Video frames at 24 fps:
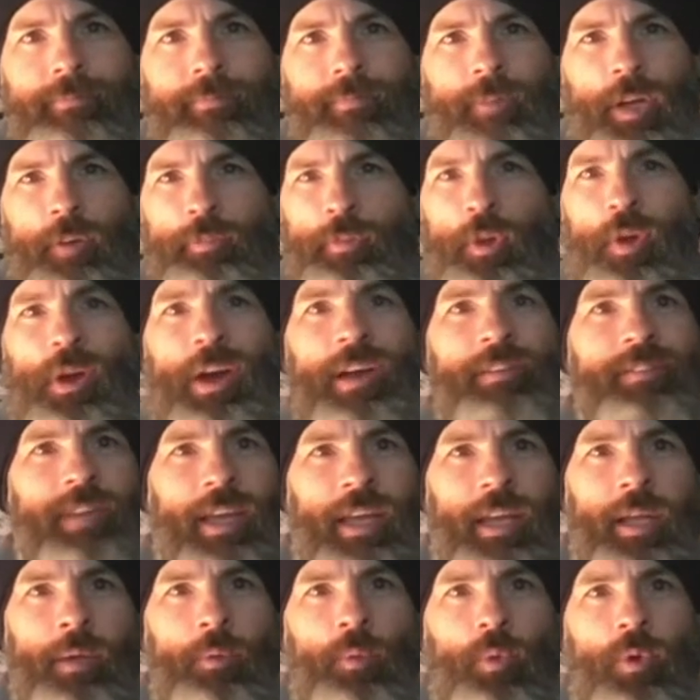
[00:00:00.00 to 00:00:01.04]
Now, if you ask
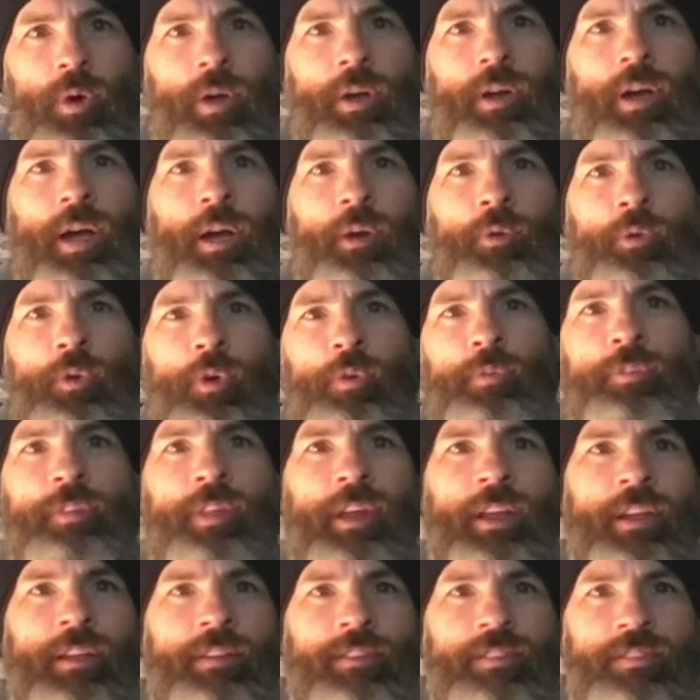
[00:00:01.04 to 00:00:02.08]
anyone, I don't know if
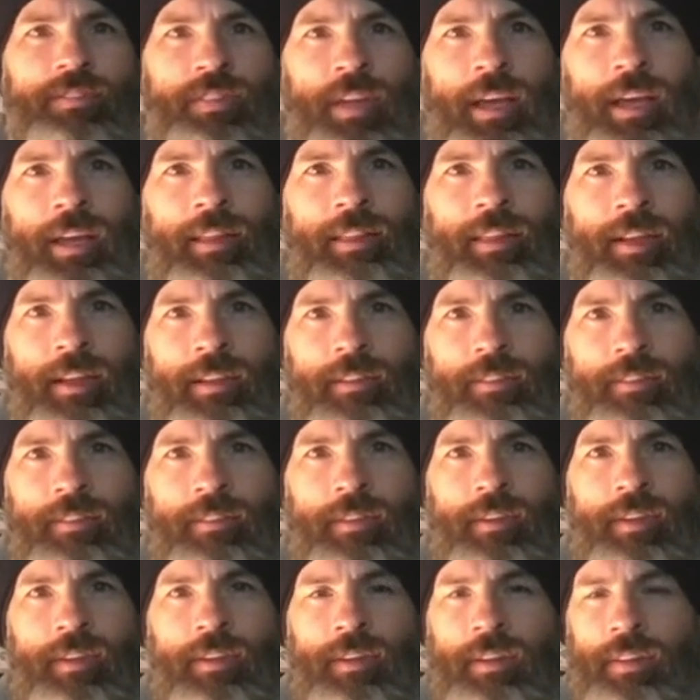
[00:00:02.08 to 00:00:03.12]
they'd say that
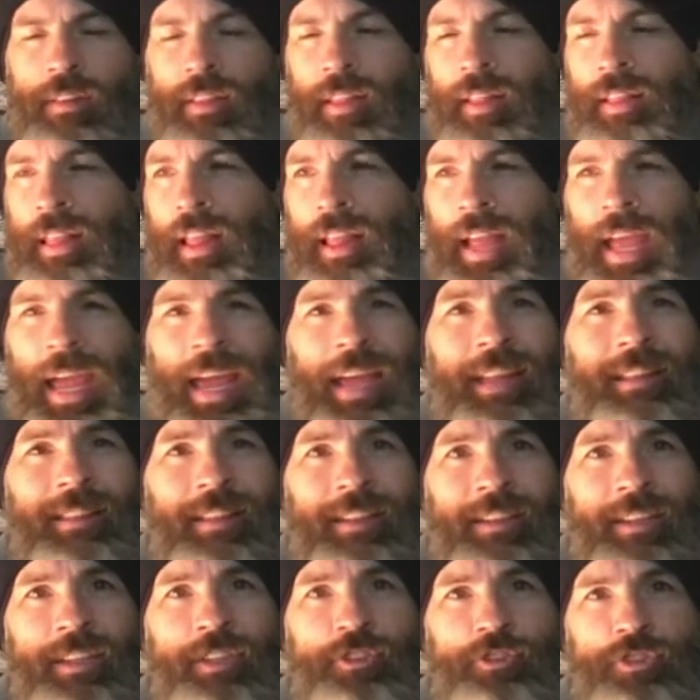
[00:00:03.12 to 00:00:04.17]
it's that they hate
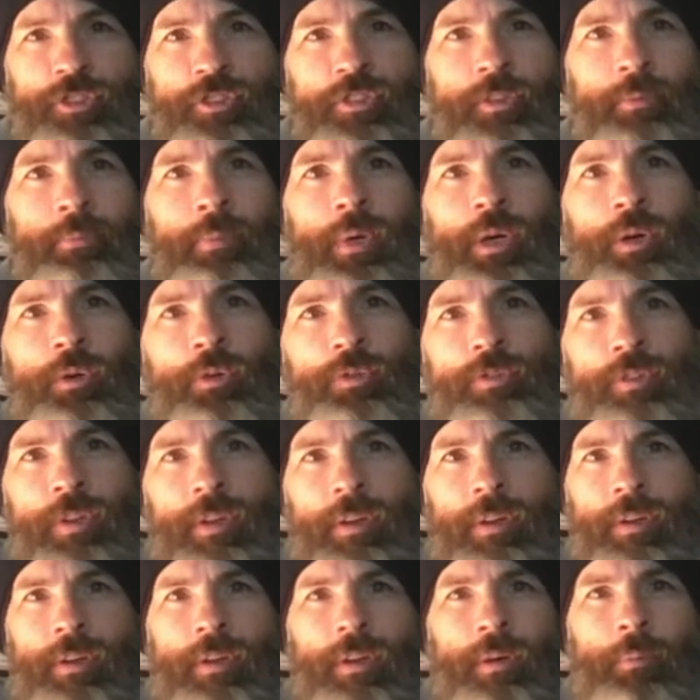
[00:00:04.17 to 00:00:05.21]
the dishes the most,
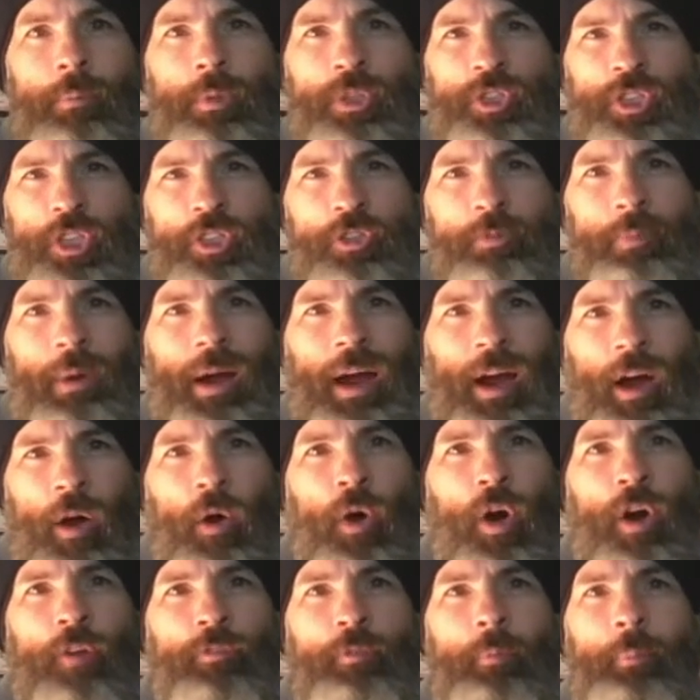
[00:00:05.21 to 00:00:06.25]
but judging by
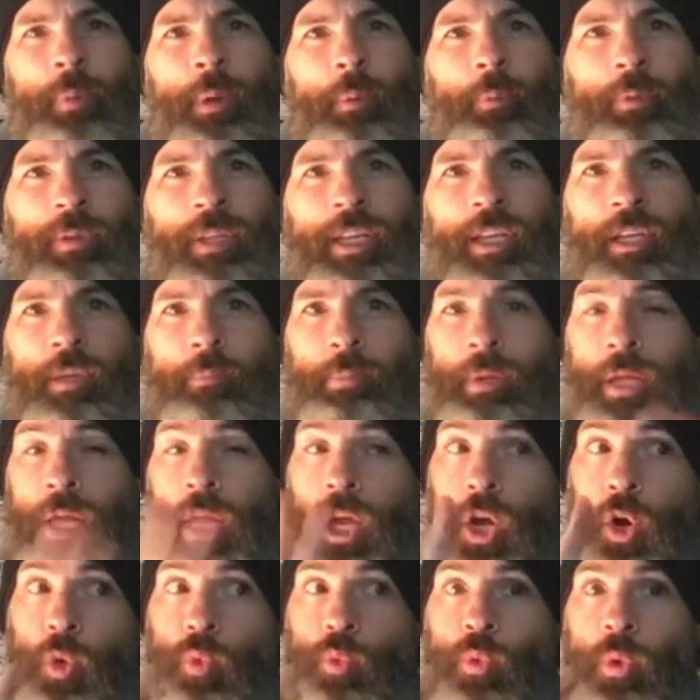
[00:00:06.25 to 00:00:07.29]
how often people need to be
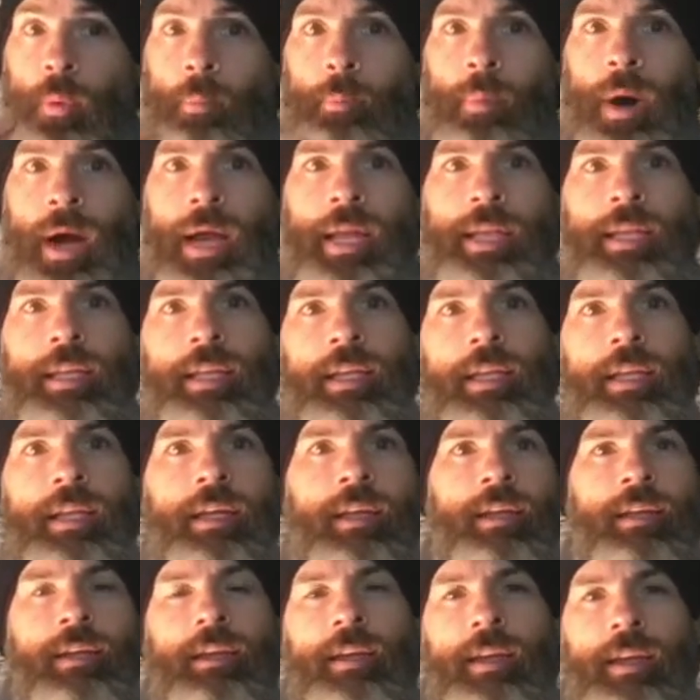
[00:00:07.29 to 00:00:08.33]
reminded
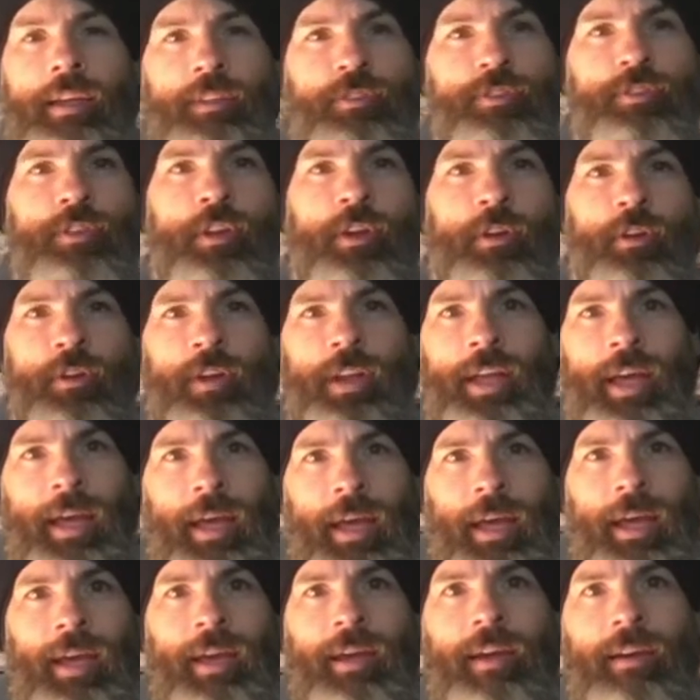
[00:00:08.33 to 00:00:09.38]
it's their
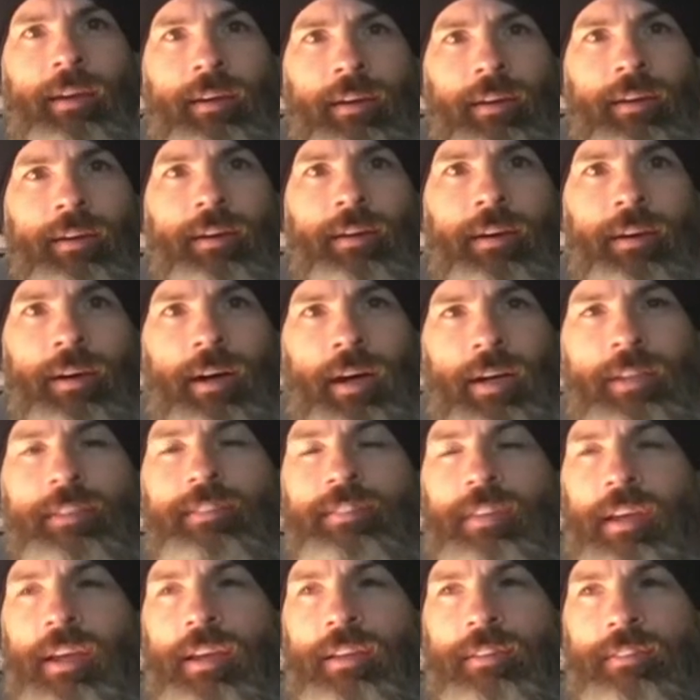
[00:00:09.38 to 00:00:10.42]
day, I'd
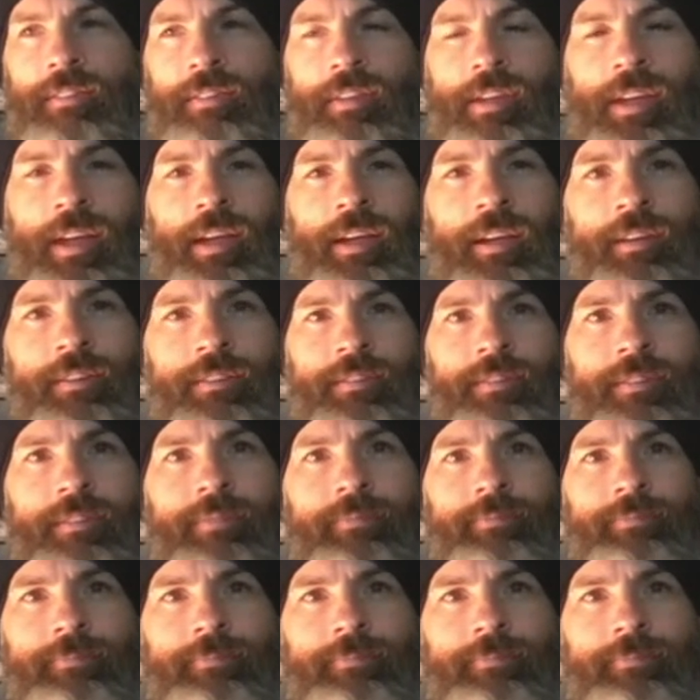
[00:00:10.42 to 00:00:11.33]
say it's the case.